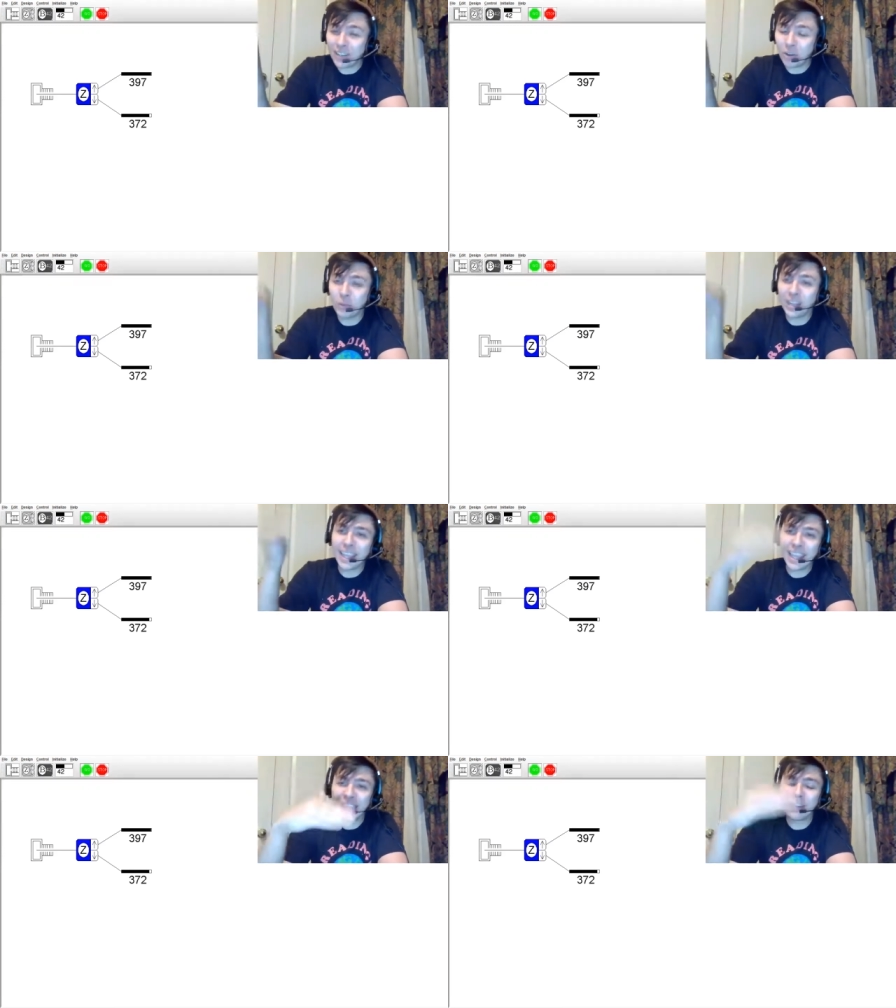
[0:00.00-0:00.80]
but
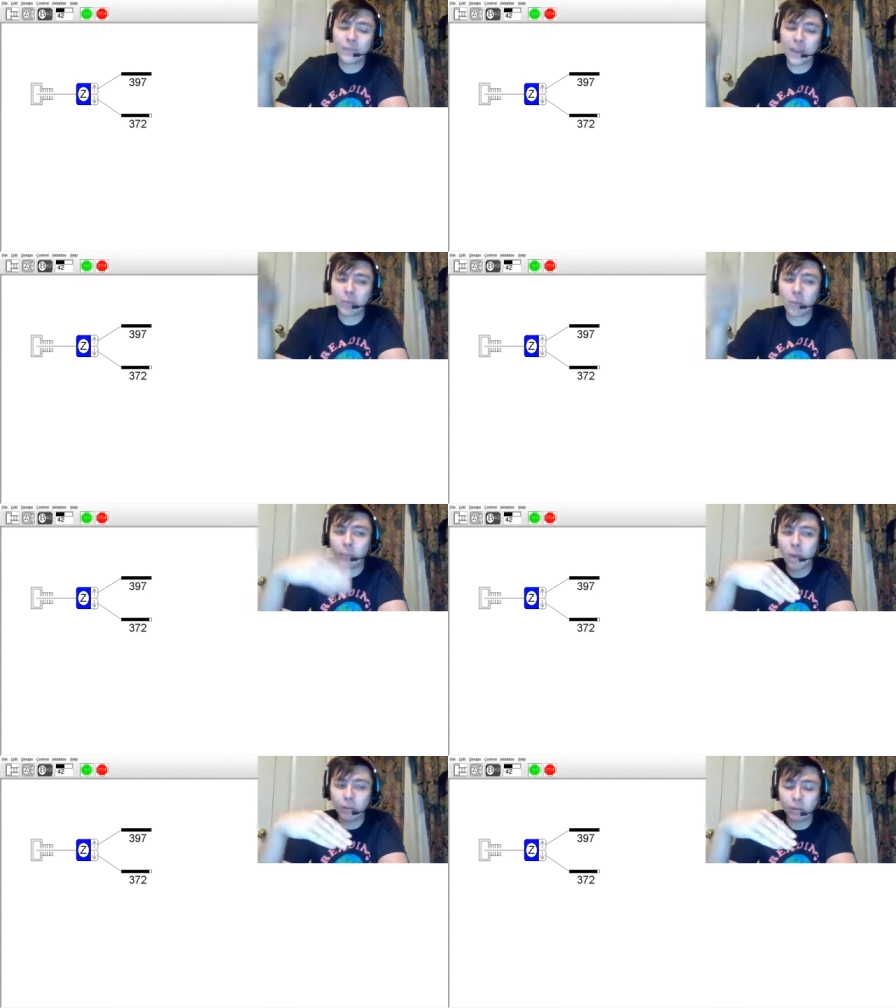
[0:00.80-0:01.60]
hidden variable
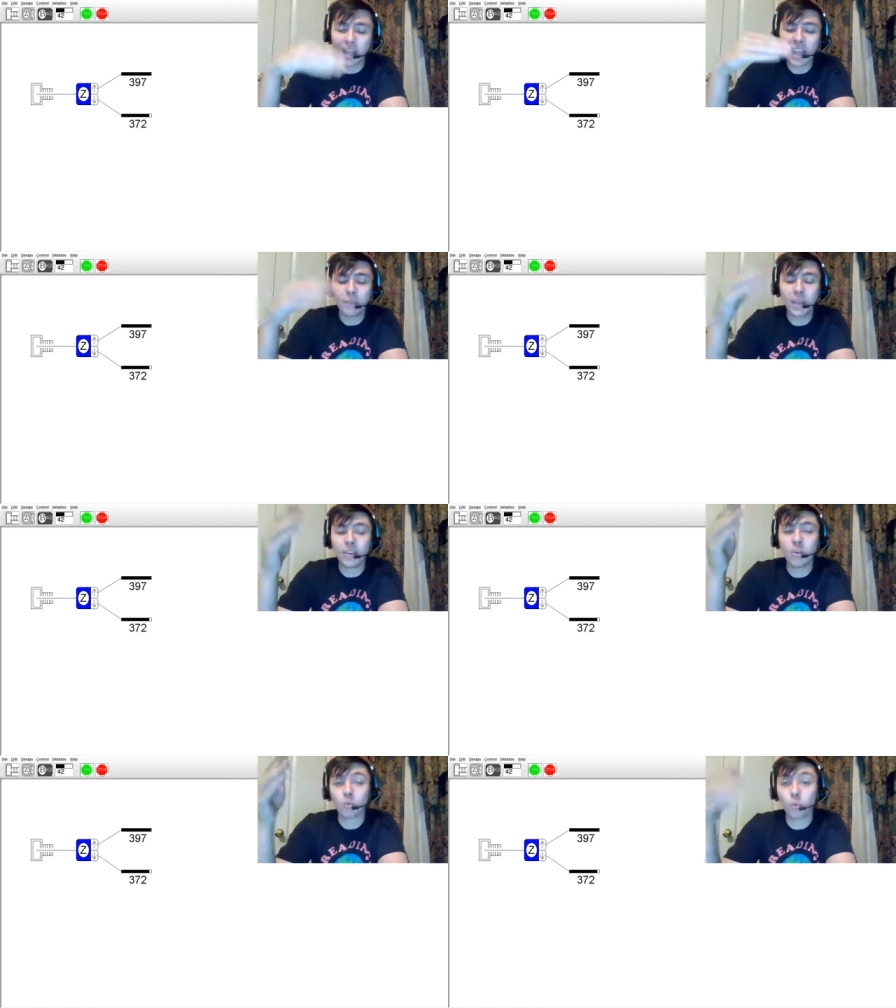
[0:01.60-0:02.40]
models have been
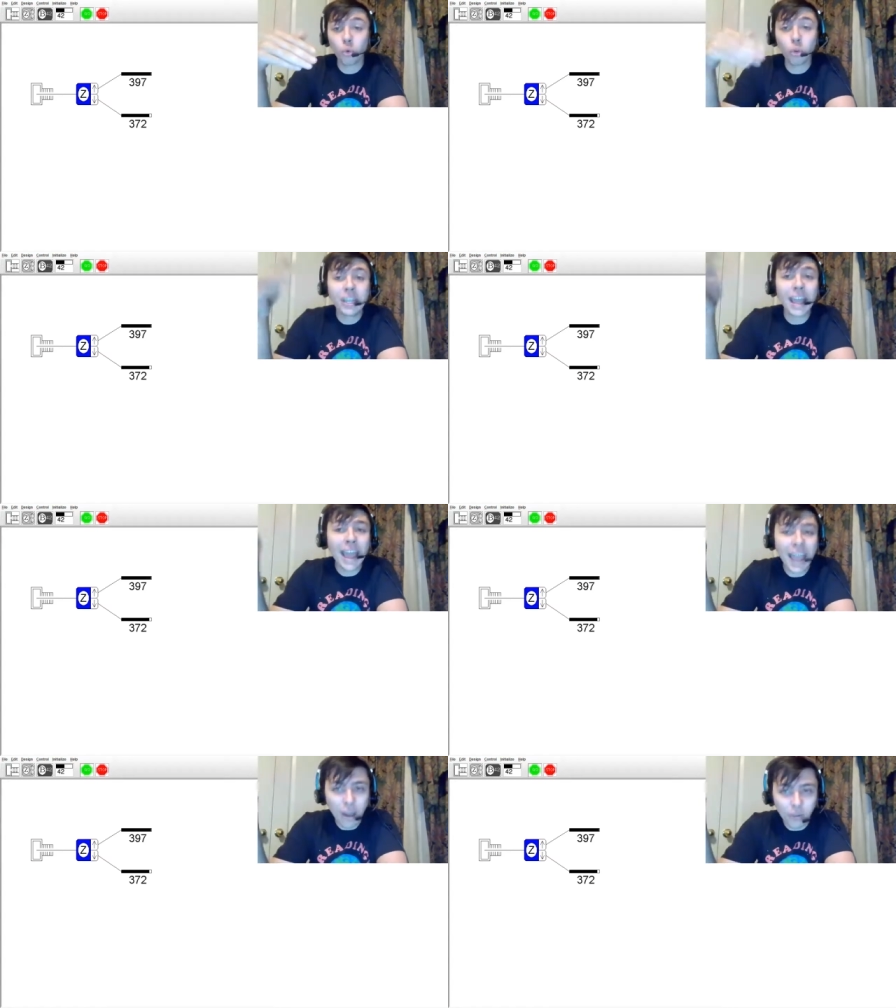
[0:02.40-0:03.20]
ruled
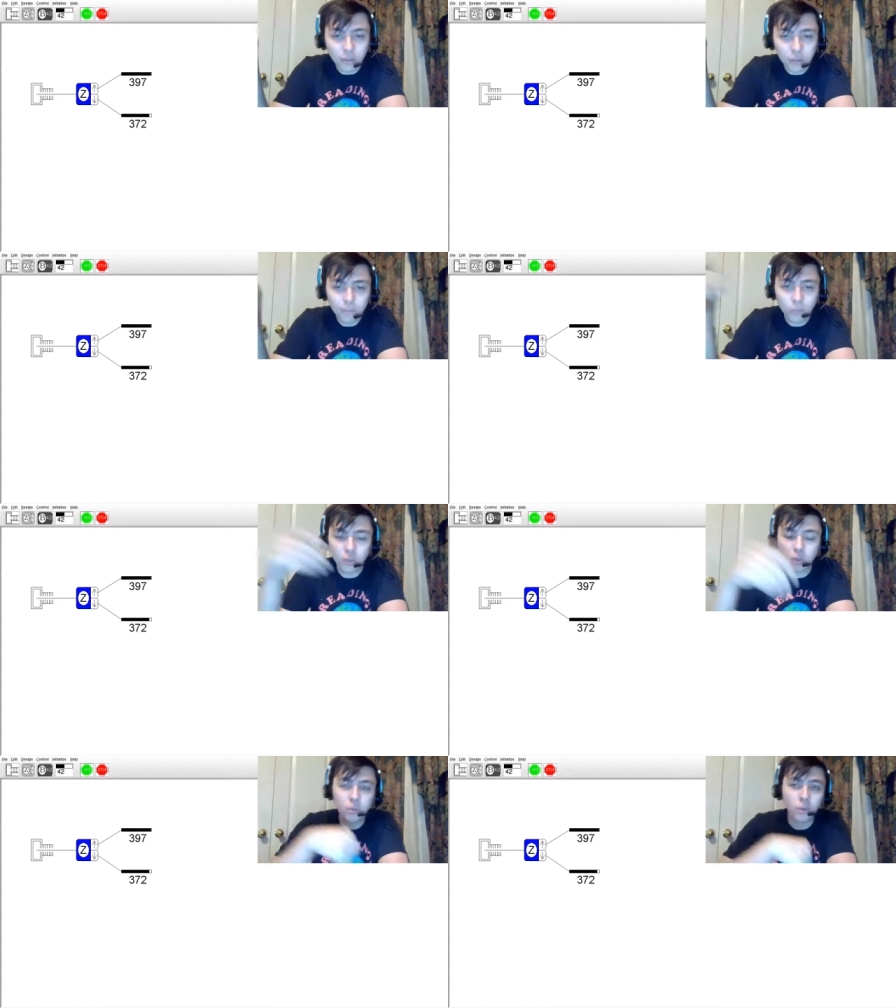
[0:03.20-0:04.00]
out due
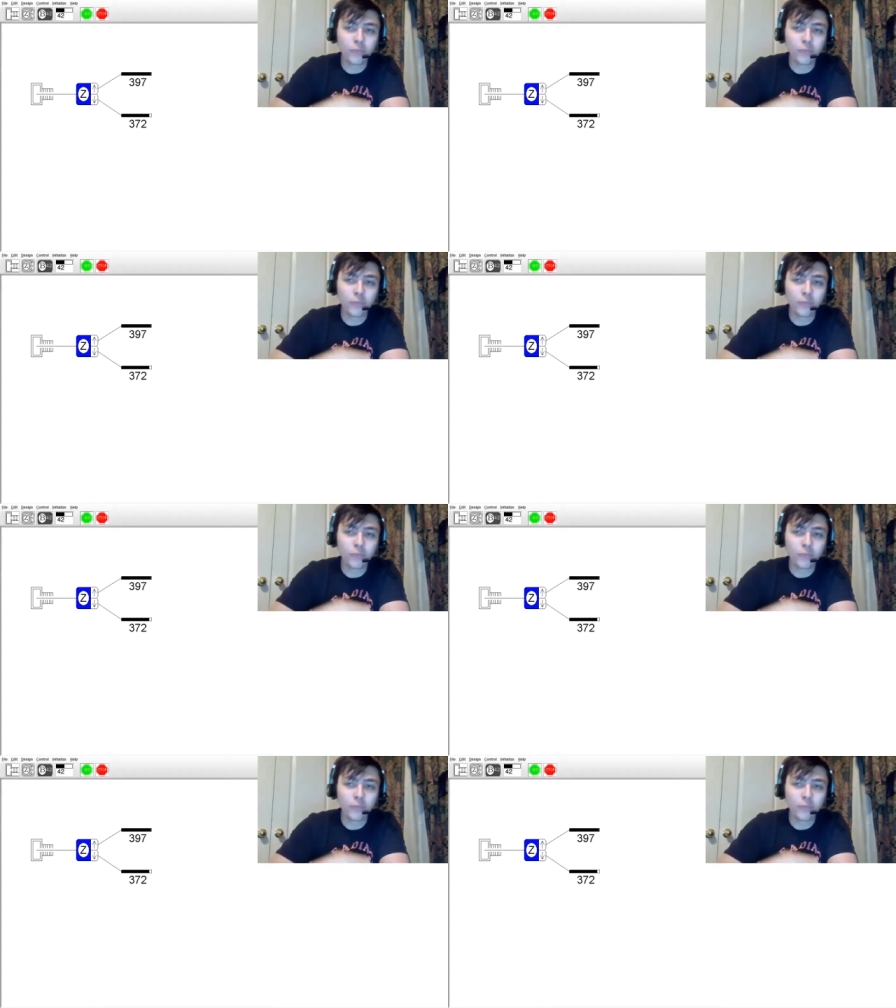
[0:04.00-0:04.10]
to a